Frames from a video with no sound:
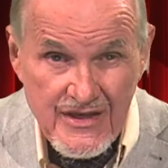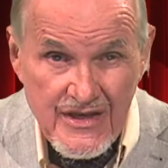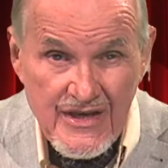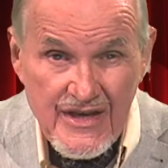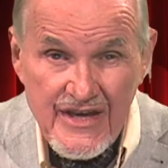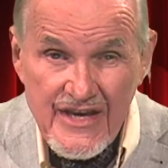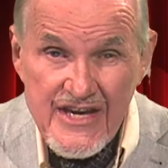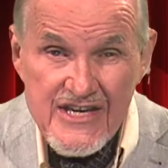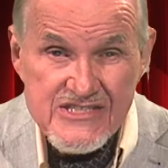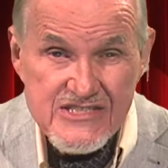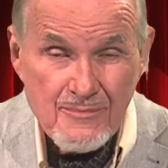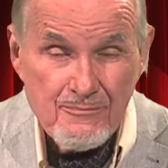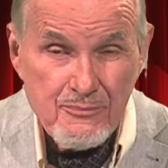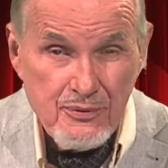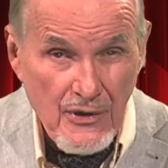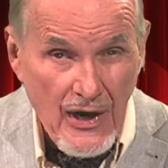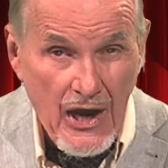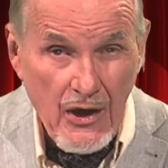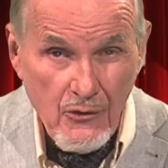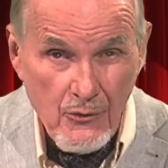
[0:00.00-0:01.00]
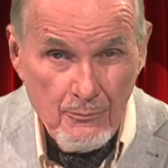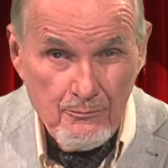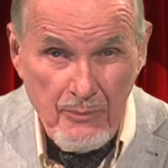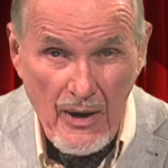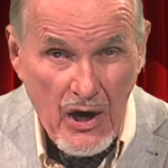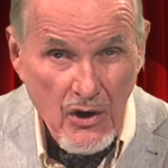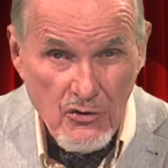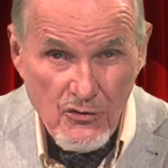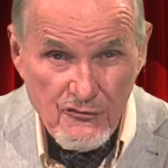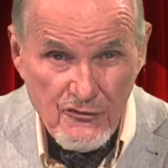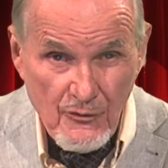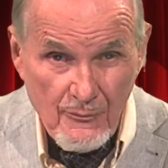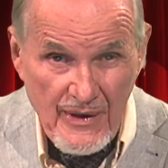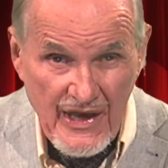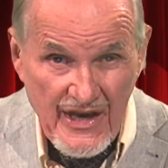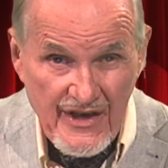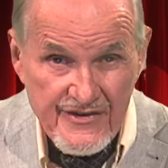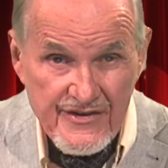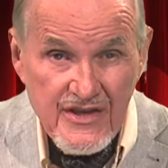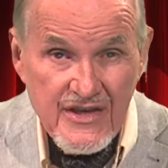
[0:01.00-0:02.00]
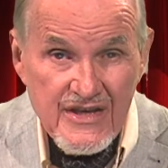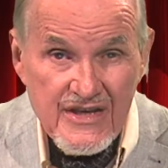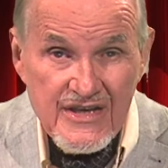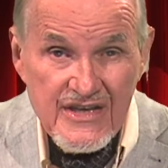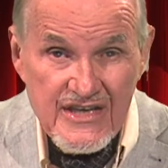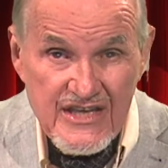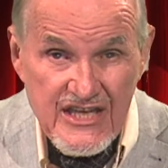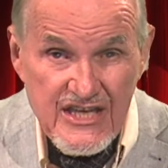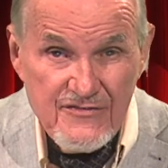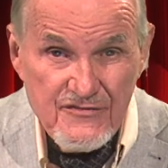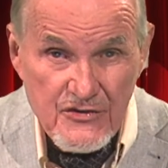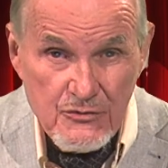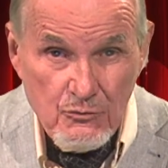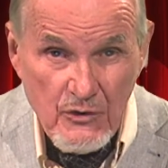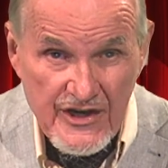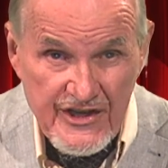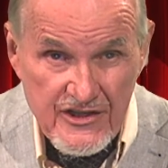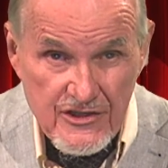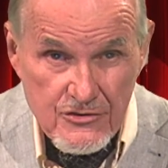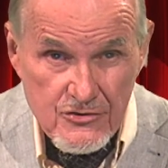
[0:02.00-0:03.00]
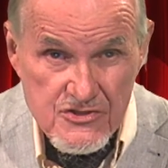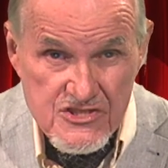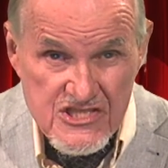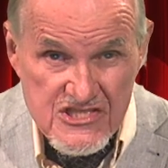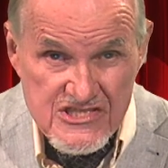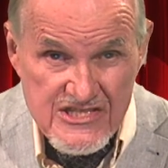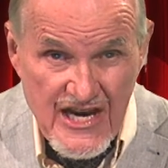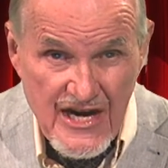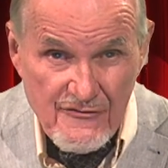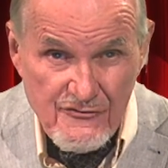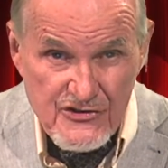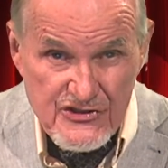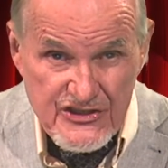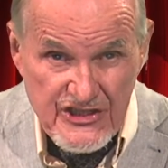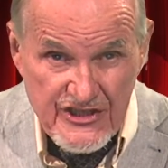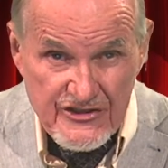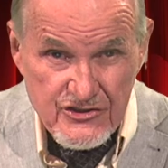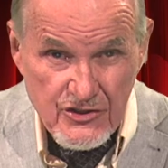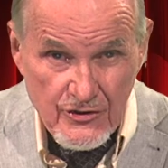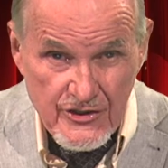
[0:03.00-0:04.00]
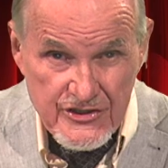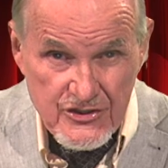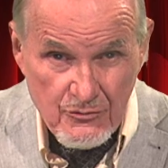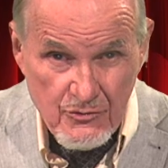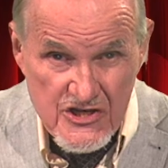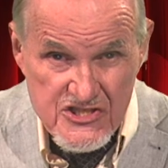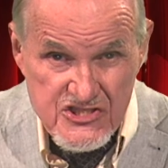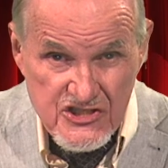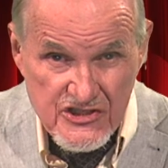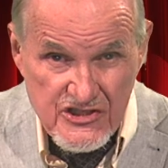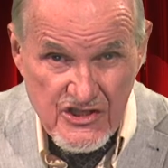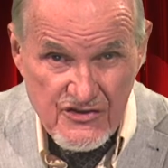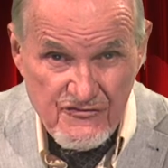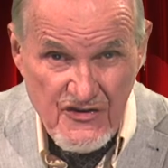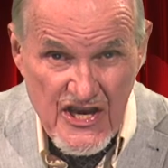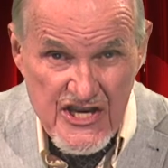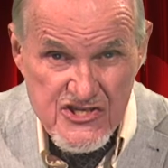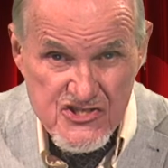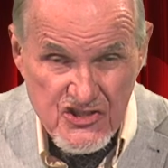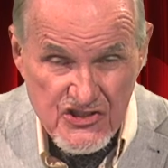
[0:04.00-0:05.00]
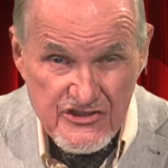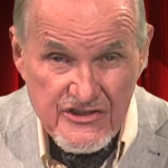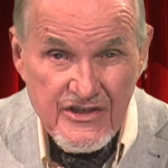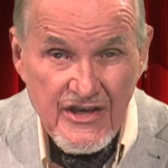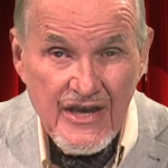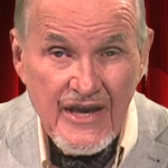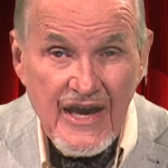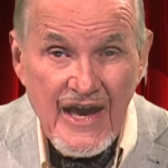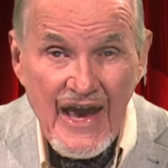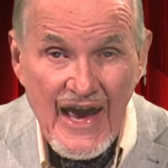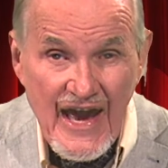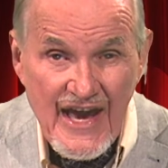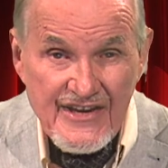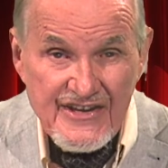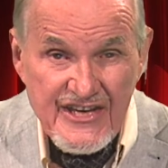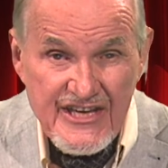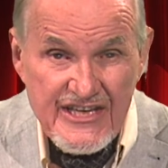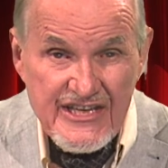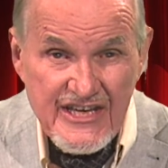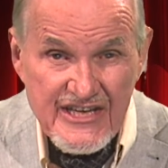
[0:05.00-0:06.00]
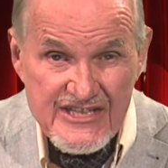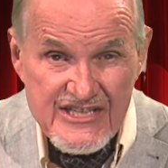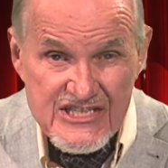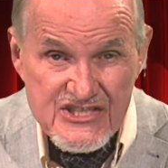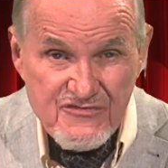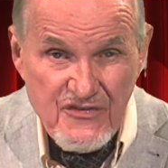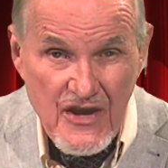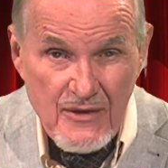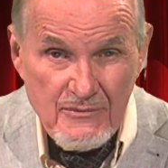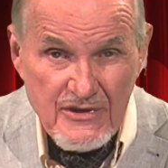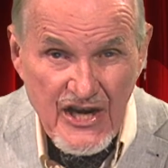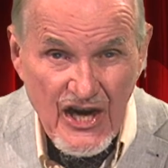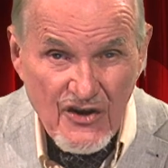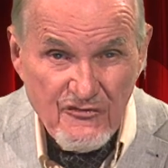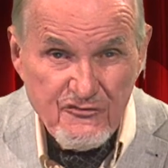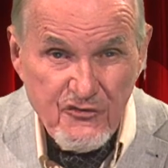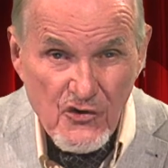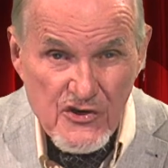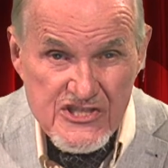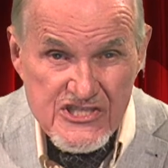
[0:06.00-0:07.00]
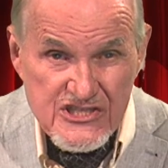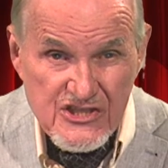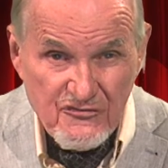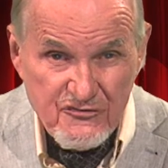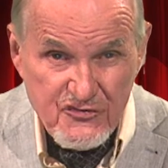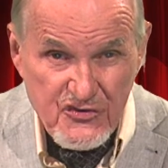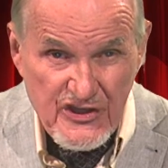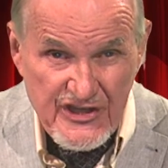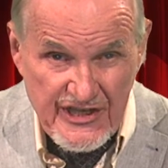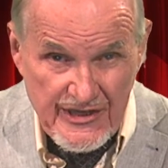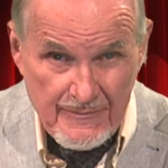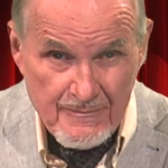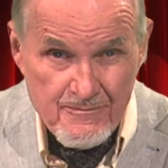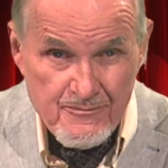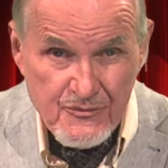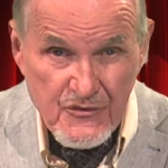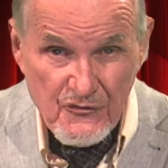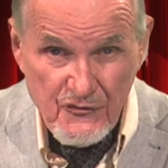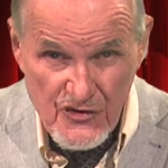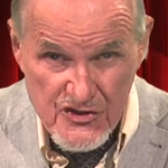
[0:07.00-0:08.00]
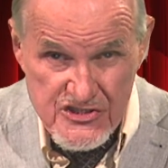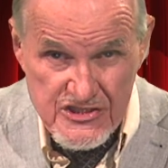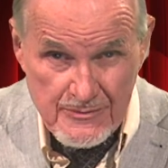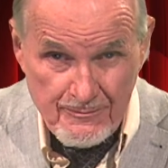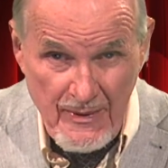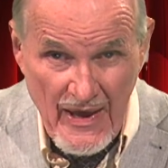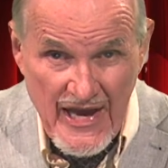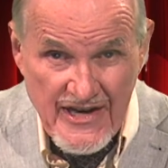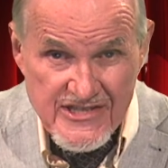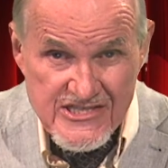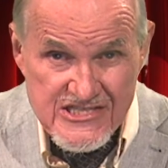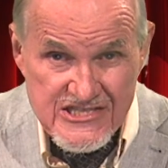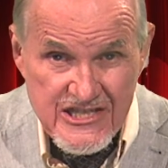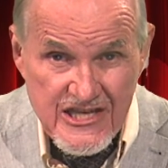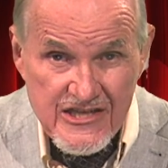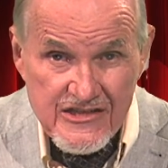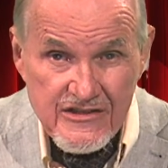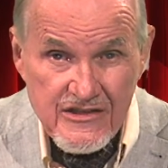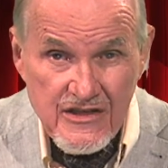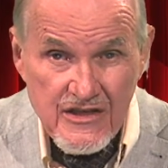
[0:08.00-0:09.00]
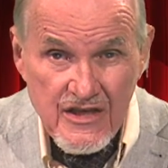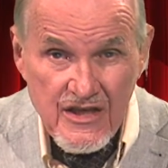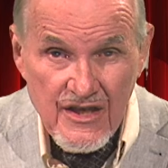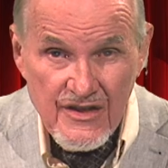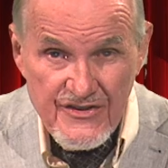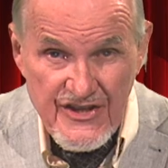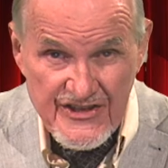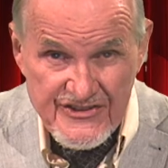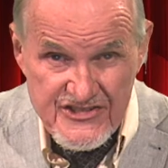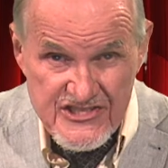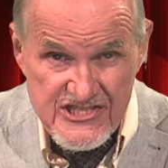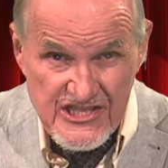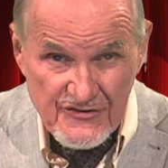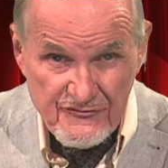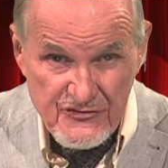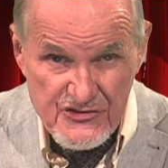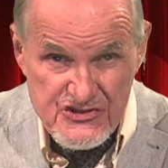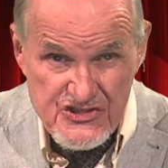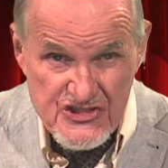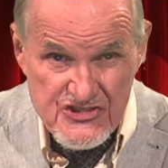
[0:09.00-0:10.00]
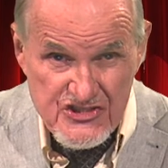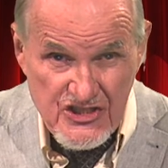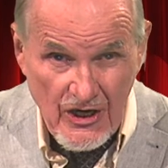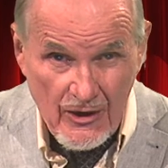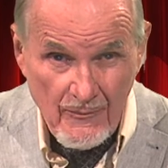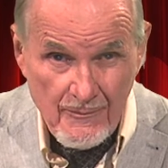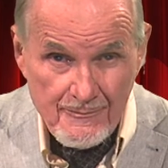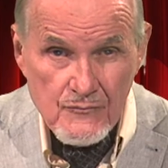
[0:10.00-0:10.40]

He is a proud, powerful man, even when he loses everything during the Russian invasion, and he and his family are forced to flee, first to Pakistan, then to San Francisco.